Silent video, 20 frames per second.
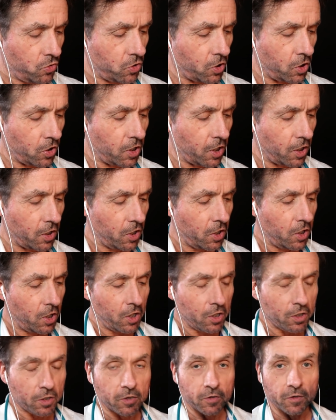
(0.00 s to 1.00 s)
Okay,
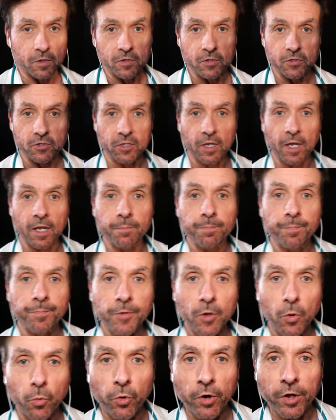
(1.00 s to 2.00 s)
going to do the same
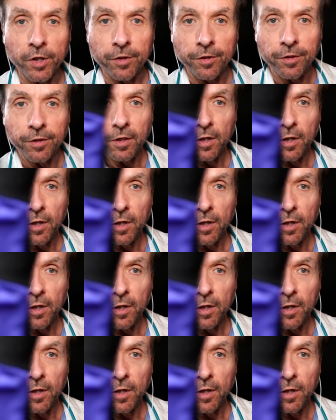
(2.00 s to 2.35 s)
with